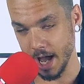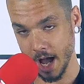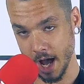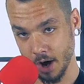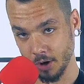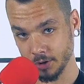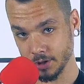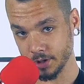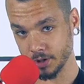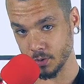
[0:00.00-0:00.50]

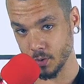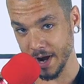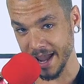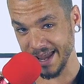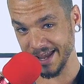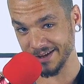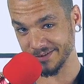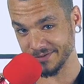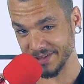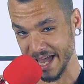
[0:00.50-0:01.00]
out of the
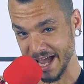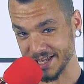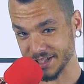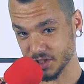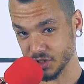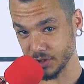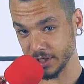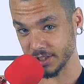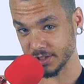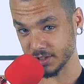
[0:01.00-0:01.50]
way of that
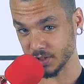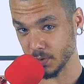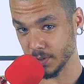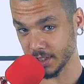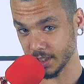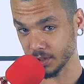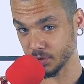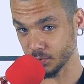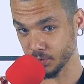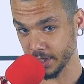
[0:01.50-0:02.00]
string so
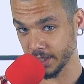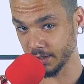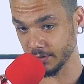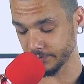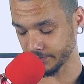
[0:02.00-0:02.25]
it can ring